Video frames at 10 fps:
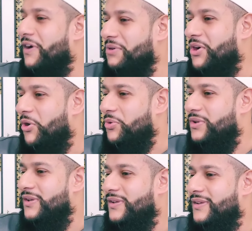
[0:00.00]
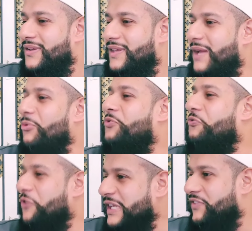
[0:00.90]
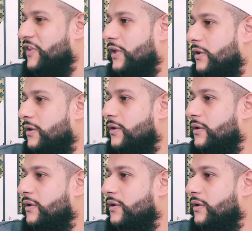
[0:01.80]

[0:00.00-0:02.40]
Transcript: very cold. It was freezing.